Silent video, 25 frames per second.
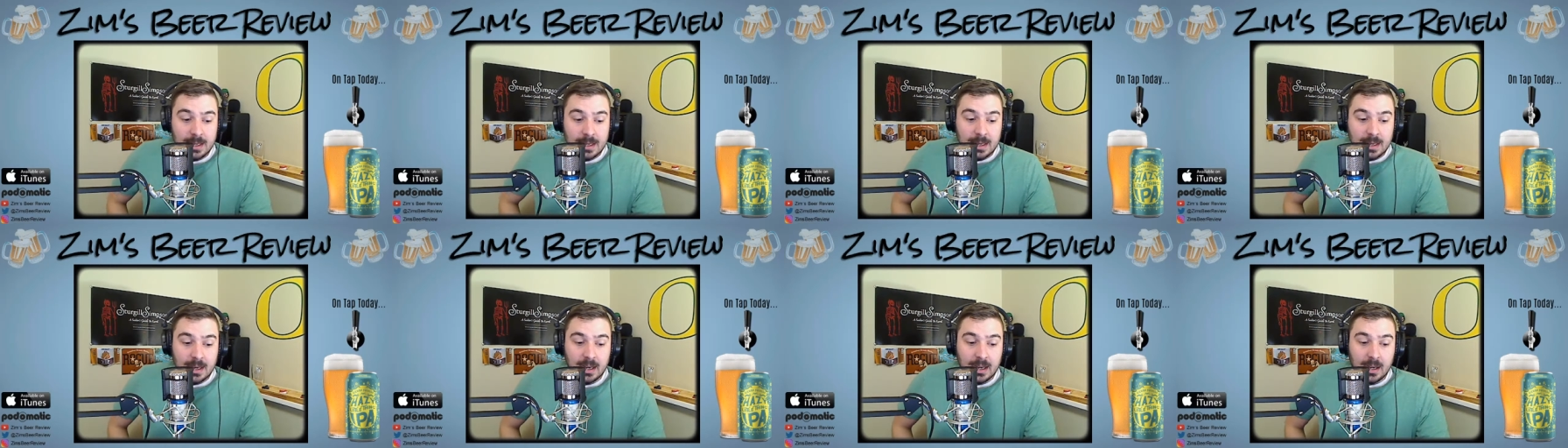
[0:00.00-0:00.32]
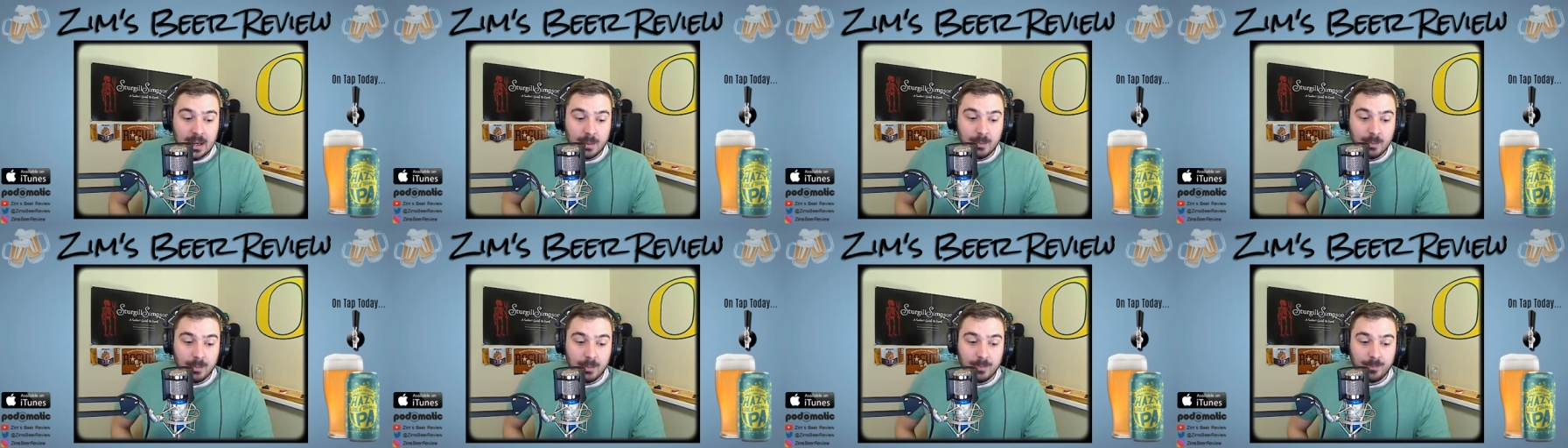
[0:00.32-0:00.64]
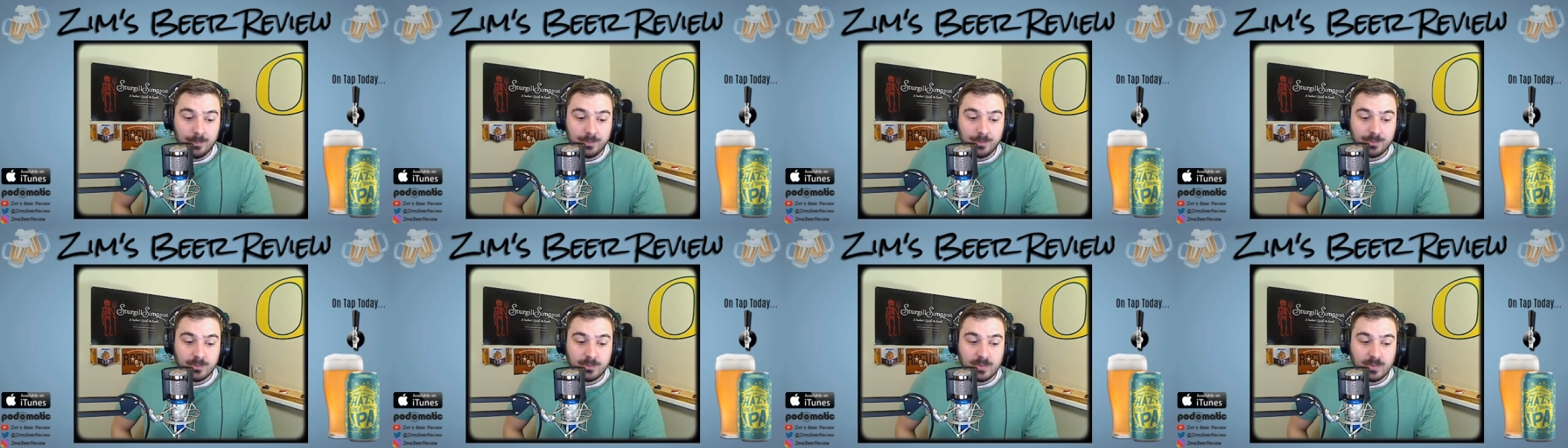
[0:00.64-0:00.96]

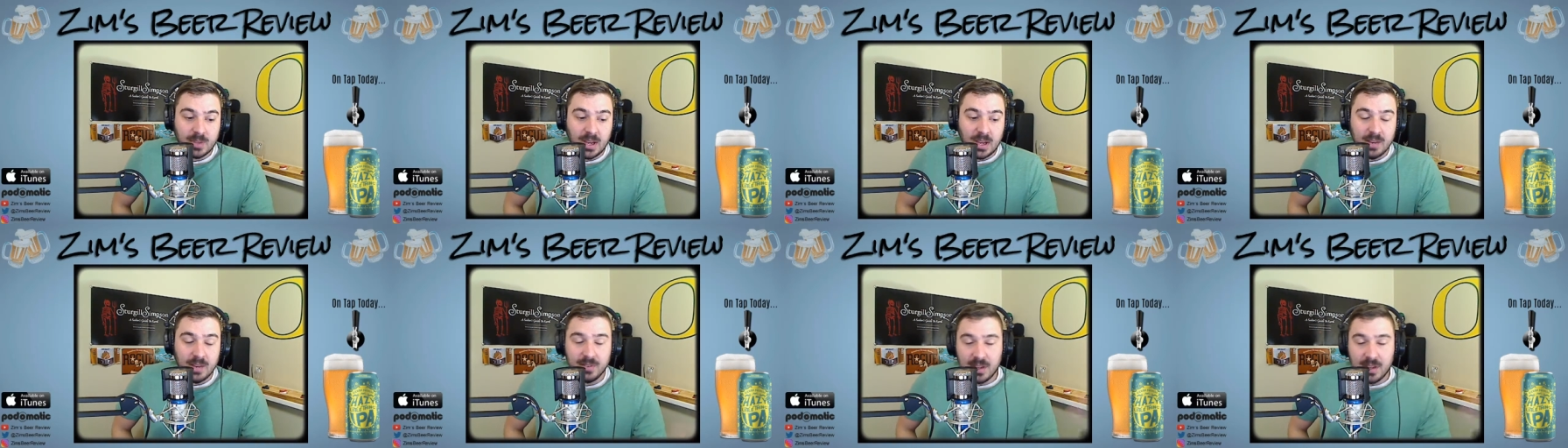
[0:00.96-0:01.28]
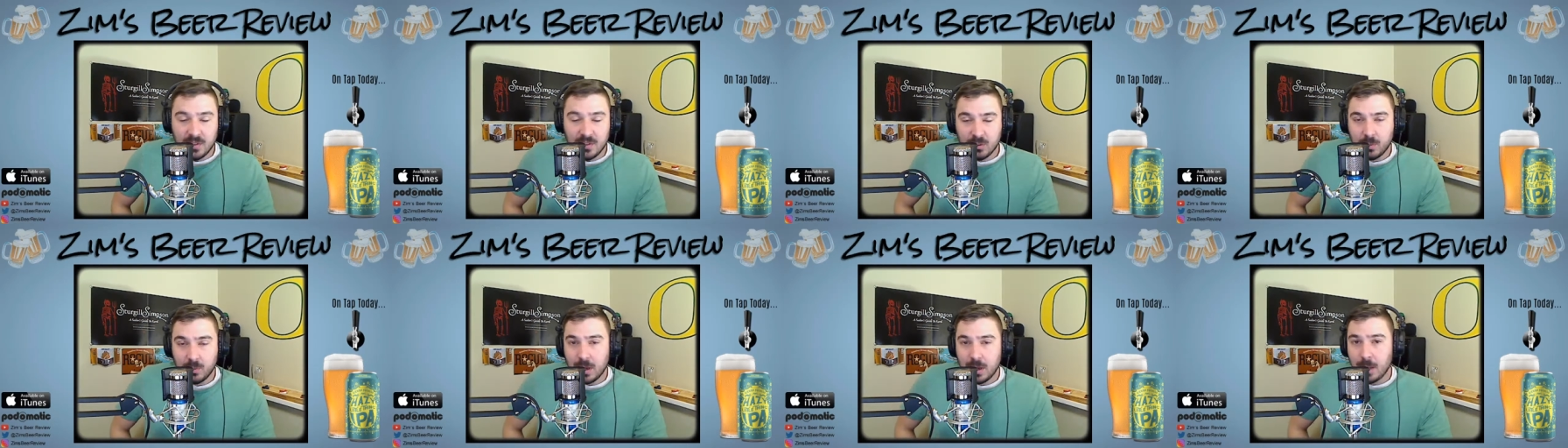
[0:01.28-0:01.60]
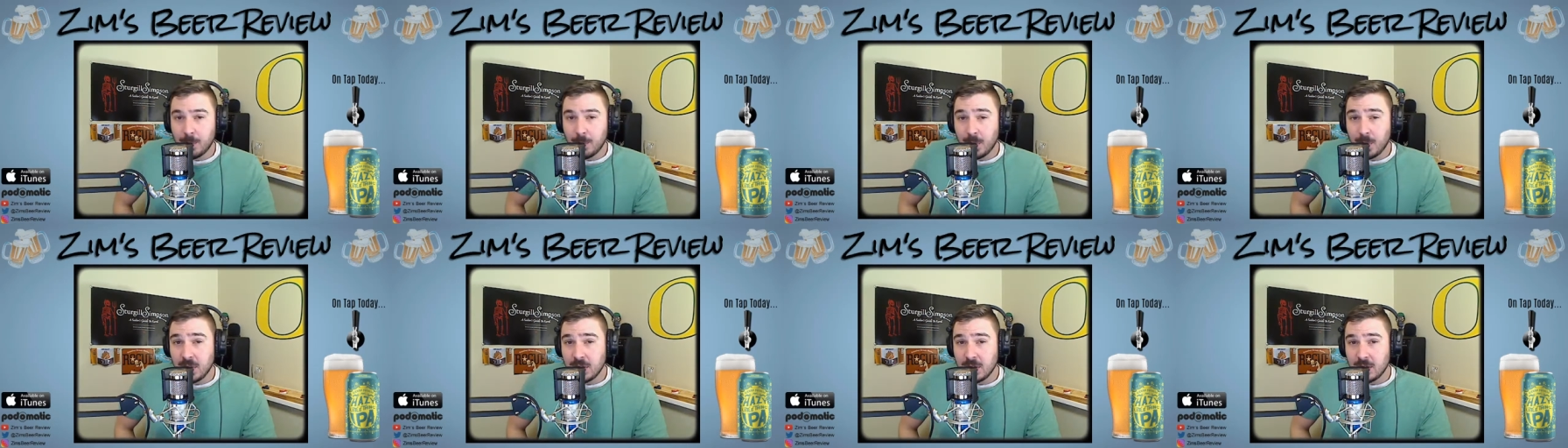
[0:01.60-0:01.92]
I've given my
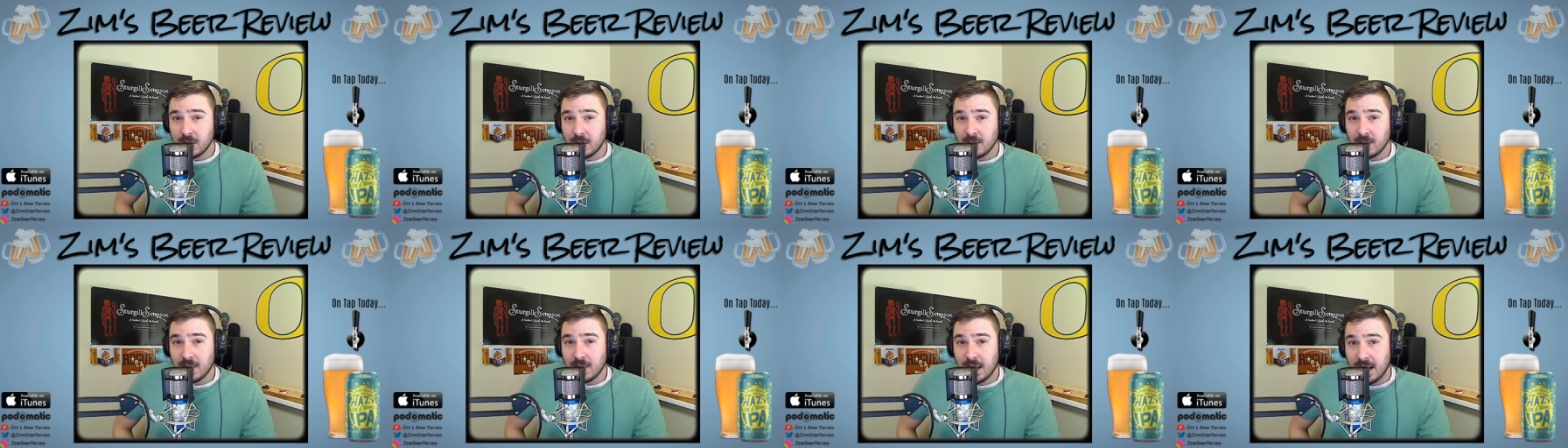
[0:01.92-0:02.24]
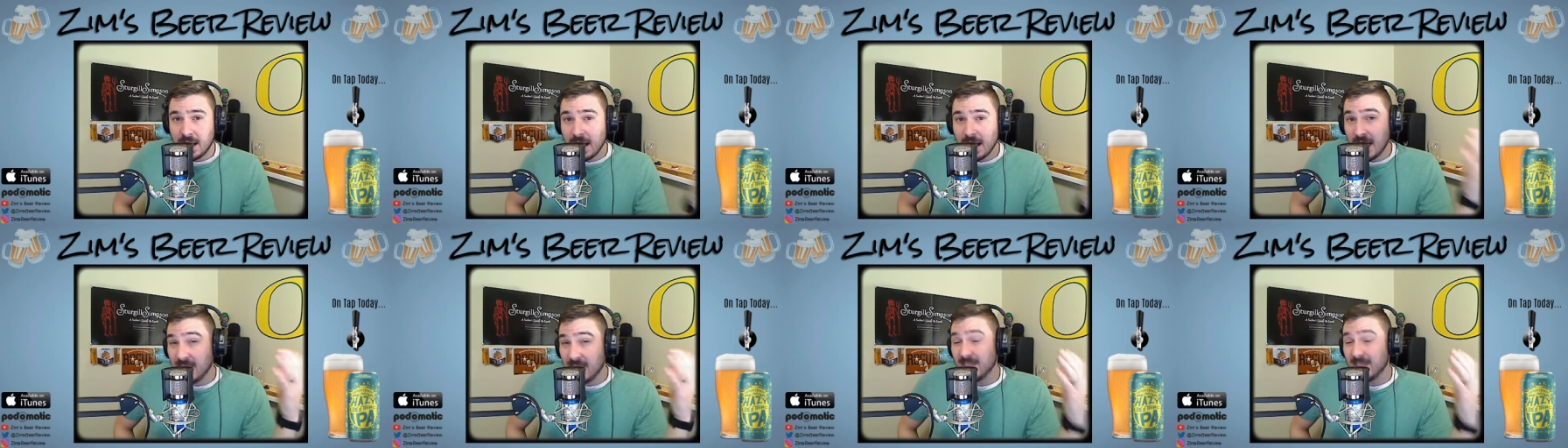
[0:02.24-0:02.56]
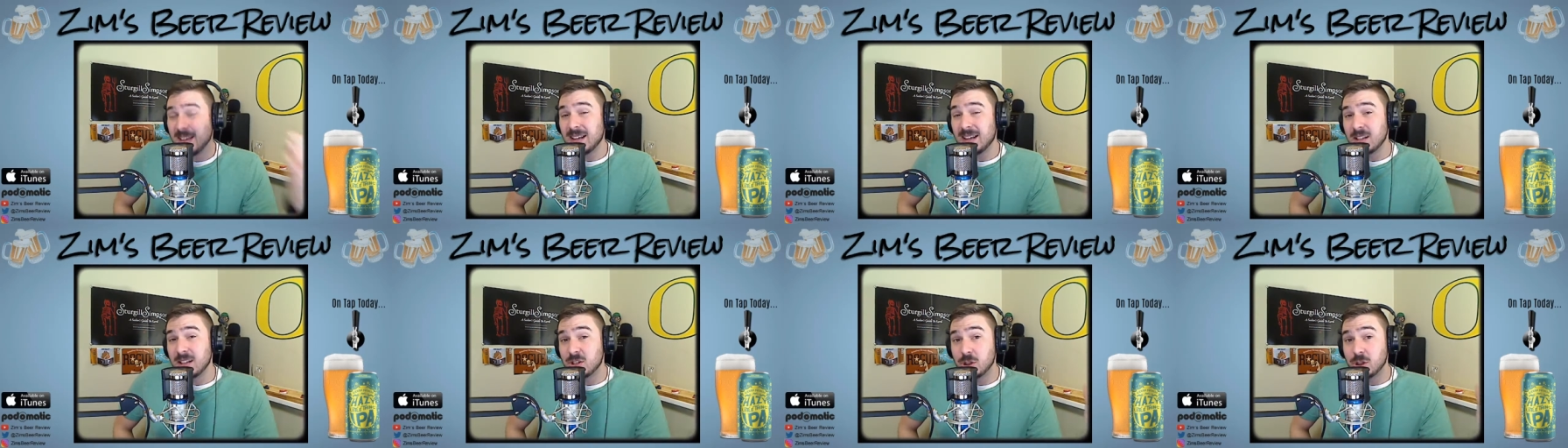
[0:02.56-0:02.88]
opinion on that. I
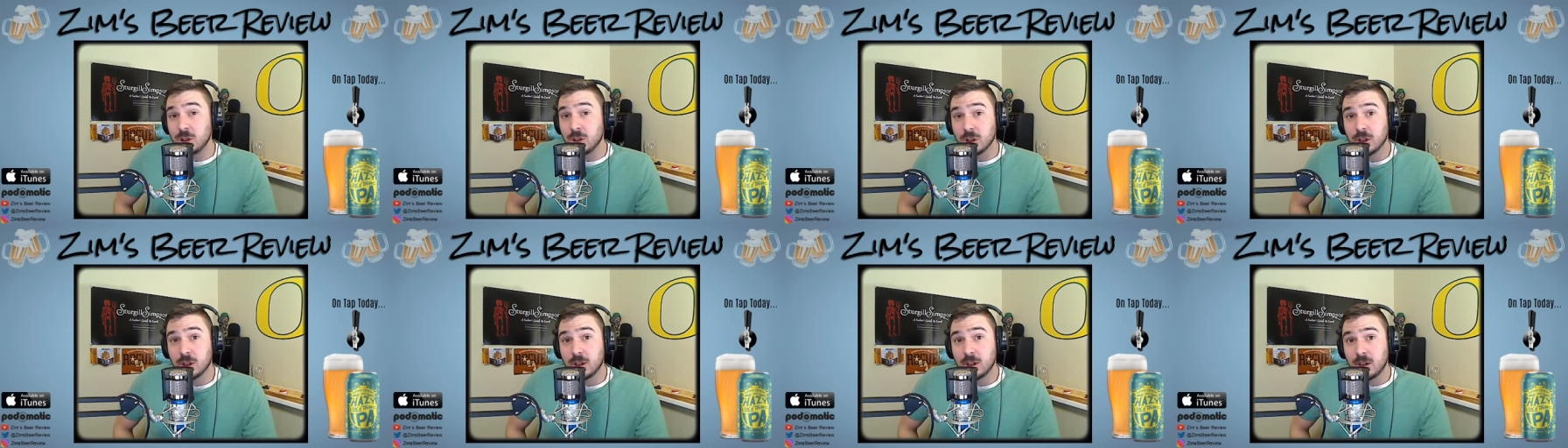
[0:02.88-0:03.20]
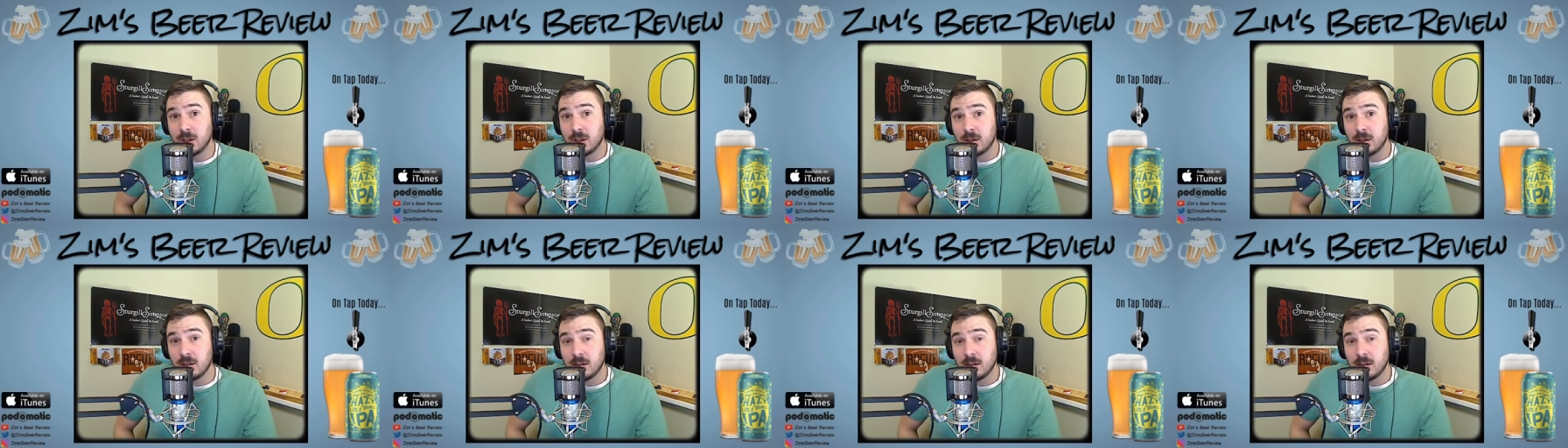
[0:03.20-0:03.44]
think it's good